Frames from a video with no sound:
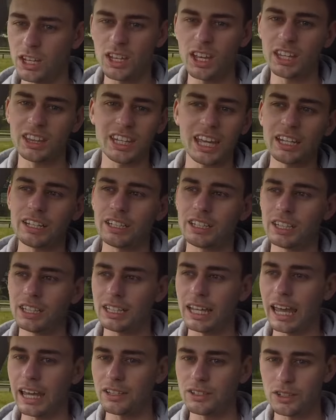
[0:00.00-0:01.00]
At the end of the
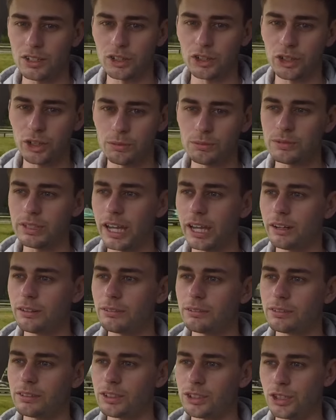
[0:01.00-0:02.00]
day, it's gonna come
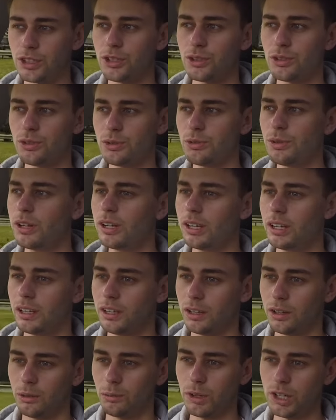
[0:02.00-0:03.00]
down to
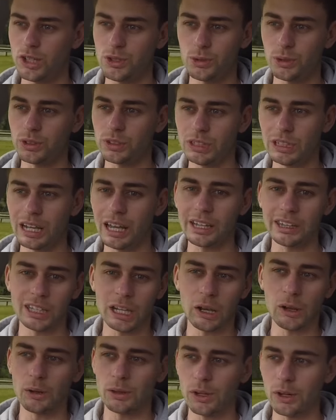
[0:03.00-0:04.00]
which one you like
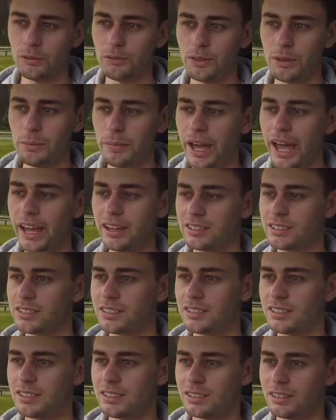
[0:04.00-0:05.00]
the look of the
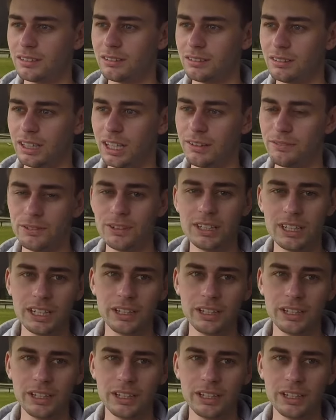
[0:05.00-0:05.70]
best, if you